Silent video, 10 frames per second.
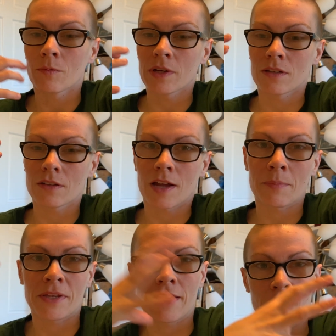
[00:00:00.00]
well,
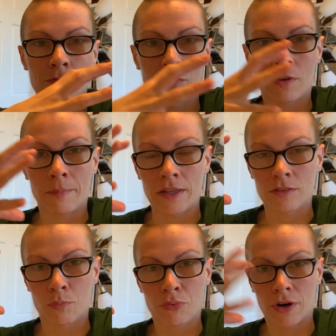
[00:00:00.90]
gotta be careful
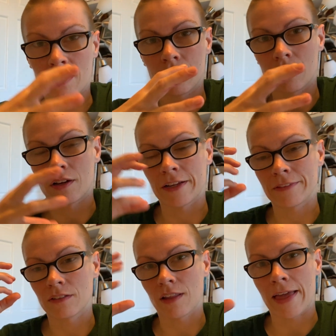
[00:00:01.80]
about the predator
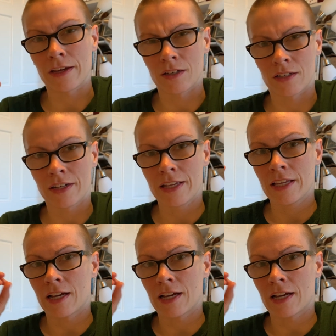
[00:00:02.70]
and the liar,